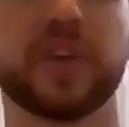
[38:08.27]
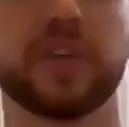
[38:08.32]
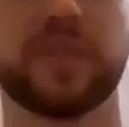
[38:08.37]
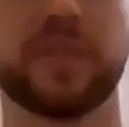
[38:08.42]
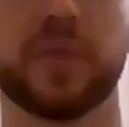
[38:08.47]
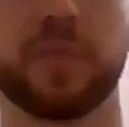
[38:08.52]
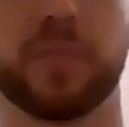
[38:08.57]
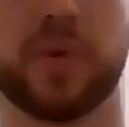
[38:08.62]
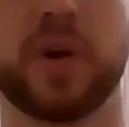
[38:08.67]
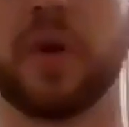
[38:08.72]
a
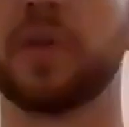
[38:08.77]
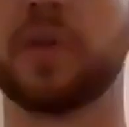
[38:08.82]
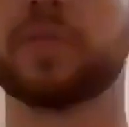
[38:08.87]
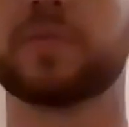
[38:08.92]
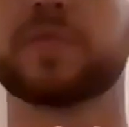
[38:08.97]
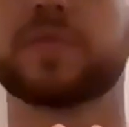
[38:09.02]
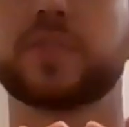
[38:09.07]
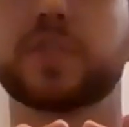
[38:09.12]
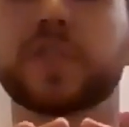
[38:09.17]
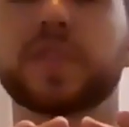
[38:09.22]
football.
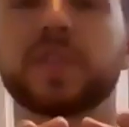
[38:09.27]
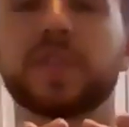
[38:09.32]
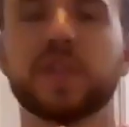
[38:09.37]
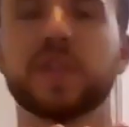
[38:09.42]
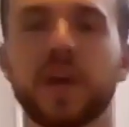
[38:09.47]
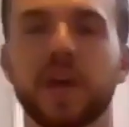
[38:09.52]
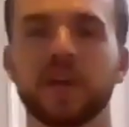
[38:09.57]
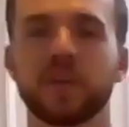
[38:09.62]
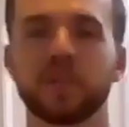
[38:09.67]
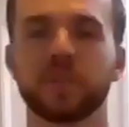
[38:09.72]
Just a
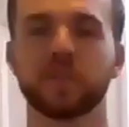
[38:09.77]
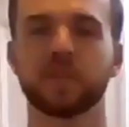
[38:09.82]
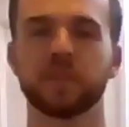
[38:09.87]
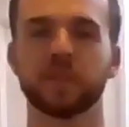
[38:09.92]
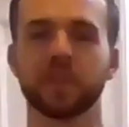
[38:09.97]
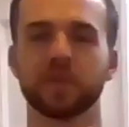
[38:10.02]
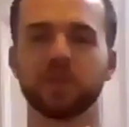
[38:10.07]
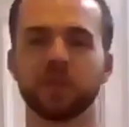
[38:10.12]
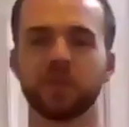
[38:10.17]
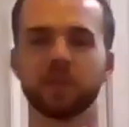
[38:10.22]
nice
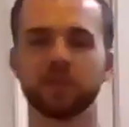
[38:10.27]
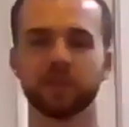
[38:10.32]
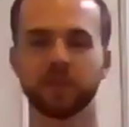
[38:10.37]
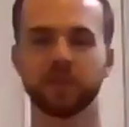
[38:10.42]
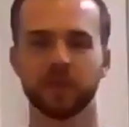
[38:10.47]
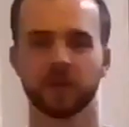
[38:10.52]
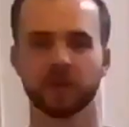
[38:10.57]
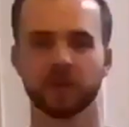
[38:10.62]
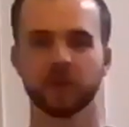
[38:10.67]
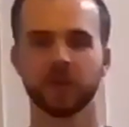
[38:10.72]
little
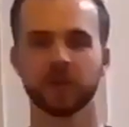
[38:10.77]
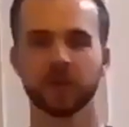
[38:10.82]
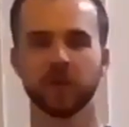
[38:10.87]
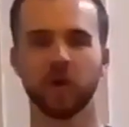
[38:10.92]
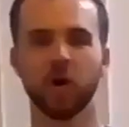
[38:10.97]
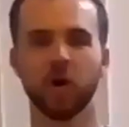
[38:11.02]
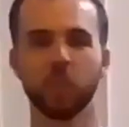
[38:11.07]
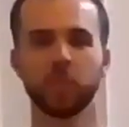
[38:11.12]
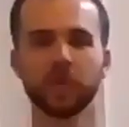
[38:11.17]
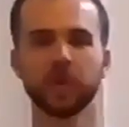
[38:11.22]

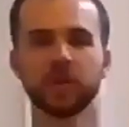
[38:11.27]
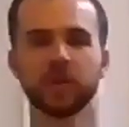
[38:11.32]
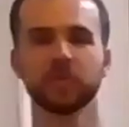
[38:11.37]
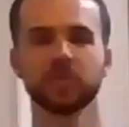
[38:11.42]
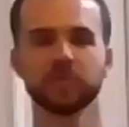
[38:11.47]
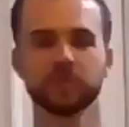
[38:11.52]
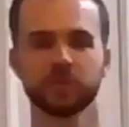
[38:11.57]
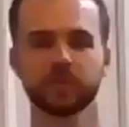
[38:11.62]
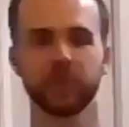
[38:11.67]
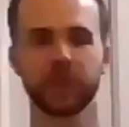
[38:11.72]
open
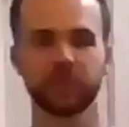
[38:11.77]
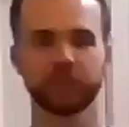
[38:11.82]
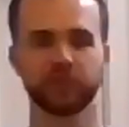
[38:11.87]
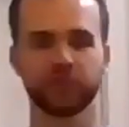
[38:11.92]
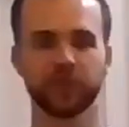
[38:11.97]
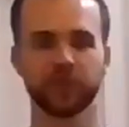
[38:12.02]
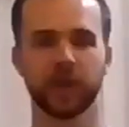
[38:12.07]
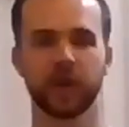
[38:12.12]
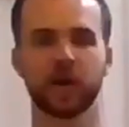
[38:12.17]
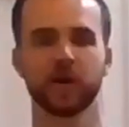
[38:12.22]
picture
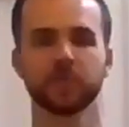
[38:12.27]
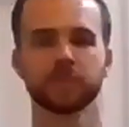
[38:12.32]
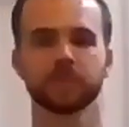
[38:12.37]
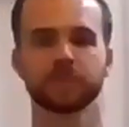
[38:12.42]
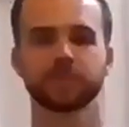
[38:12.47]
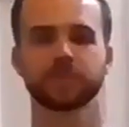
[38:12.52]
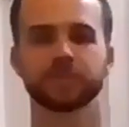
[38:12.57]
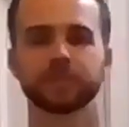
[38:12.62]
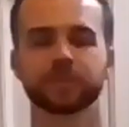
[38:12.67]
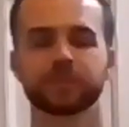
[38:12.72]
there.
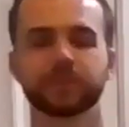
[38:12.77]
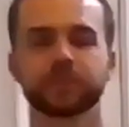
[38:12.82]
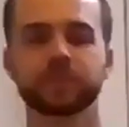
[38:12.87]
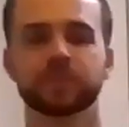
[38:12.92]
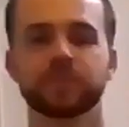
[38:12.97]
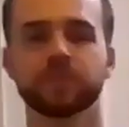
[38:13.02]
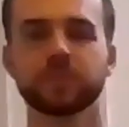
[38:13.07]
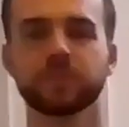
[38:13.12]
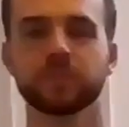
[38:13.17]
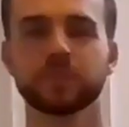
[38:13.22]

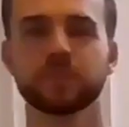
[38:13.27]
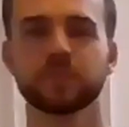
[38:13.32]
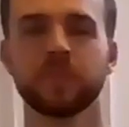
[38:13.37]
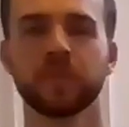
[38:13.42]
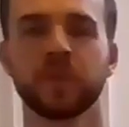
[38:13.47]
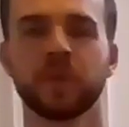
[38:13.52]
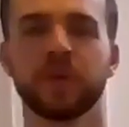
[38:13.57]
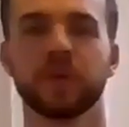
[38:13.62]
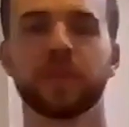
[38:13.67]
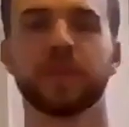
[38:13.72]

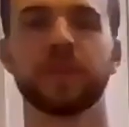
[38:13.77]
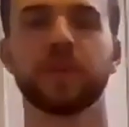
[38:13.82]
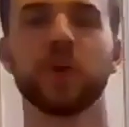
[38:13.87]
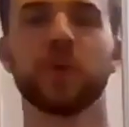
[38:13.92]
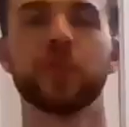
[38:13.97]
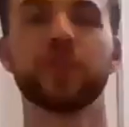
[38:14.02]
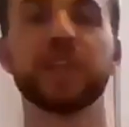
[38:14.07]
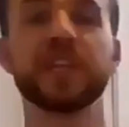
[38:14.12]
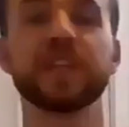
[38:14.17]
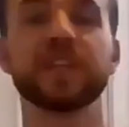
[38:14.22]
You
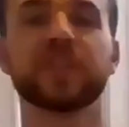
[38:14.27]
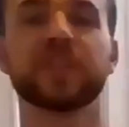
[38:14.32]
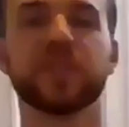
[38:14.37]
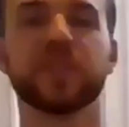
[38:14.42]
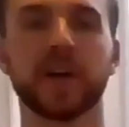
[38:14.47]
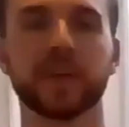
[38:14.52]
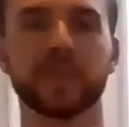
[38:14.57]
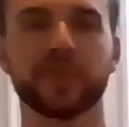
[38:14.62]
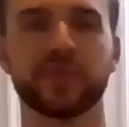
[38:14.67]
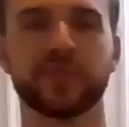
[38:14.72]
don't need to
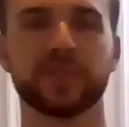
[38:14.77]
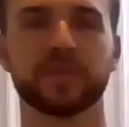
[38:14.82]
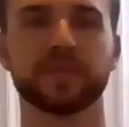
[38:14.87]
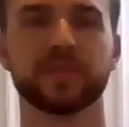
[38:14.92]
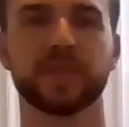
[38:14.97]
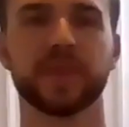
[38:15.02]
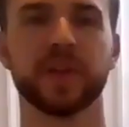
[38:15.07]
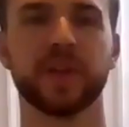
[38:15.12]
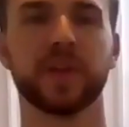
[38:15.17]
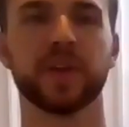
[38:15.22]
touch.
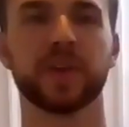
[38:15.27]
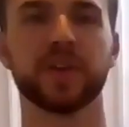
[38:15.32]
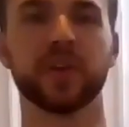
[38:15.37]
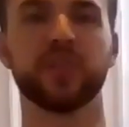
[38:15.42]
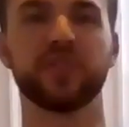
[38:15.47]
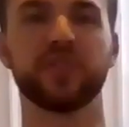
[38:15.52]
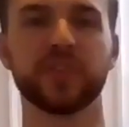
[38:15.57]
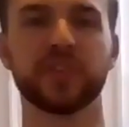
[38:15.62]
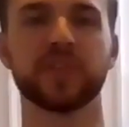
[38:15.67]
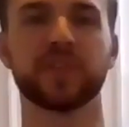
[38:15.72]
You
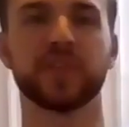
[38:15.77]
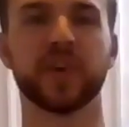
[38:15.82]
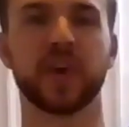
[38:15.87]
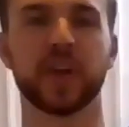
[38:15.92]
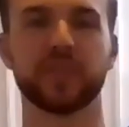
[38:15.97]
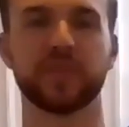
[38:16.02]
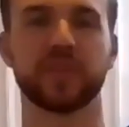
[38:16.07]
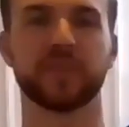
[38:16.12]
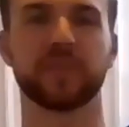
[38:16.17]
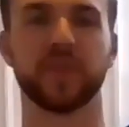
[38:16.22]
shouldn't
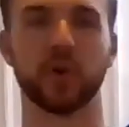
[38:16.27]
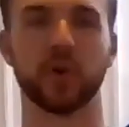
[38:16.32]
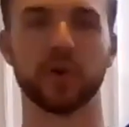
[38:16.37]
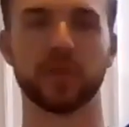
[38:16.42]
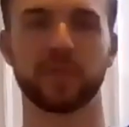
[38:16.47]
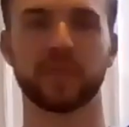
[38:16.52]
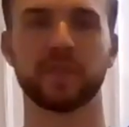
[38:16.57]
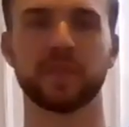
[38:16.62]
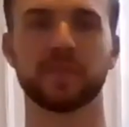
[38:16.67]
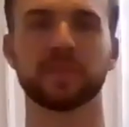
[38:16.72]
touch at
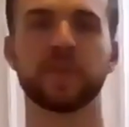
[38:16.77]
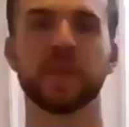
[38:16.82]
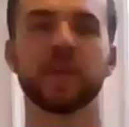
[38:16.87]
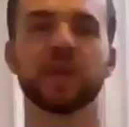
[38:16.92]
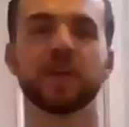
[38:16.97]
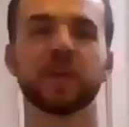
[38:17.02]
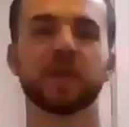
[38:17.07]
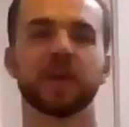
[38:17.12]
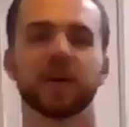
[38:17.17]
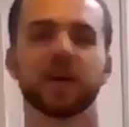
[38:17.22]
first.
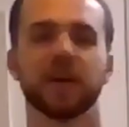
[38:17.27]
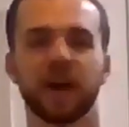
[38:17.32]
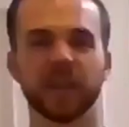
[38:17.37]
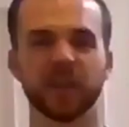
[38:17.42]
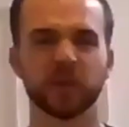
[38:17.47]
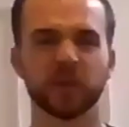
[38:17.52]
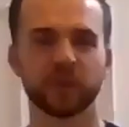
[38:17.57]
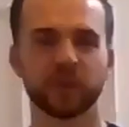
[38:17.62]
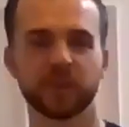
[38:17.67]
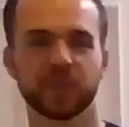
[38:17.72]
I
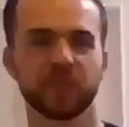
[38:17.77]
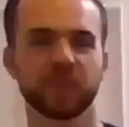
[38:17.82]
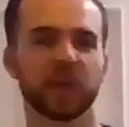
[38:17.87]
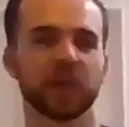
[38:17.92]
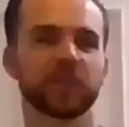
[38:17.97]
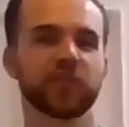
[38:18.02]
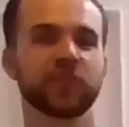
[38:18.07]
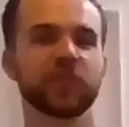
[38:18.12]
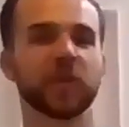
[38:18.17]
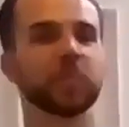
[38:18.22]
used to
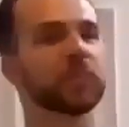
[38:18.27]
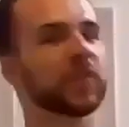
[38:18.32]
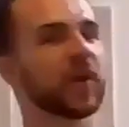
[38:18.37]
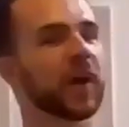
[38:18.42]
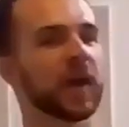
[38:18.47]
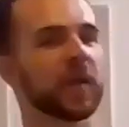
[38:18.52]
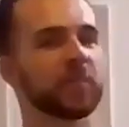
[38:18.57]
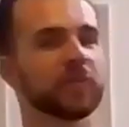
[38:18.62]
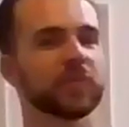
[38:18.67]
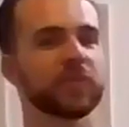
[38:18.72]
touch
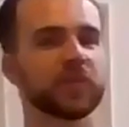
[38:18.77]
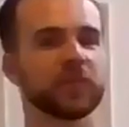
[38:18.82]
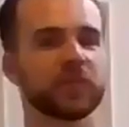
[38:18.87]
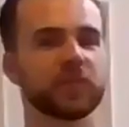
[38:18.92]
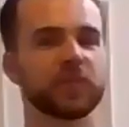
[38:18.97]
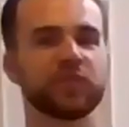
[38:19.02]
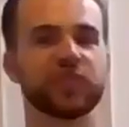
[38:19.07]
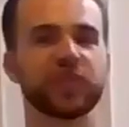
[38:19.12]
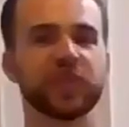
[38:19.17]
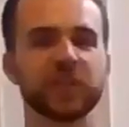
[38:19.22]
sometimes just
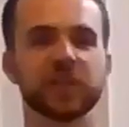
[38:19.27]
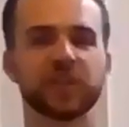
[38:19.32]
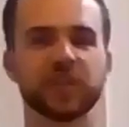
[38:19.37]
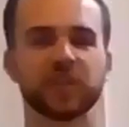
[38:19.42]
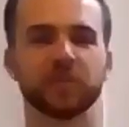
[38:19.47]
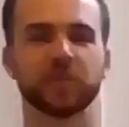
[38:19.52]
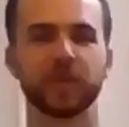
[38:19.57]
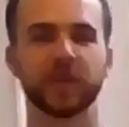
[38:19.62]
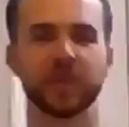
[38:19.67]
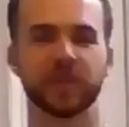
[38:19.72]
to cheat a
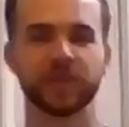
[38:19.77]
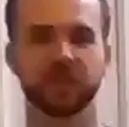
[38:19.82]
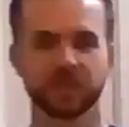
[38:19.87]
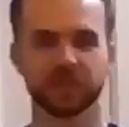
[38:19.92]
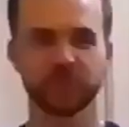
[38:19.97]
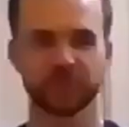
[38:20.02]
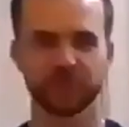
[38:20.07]
little bit,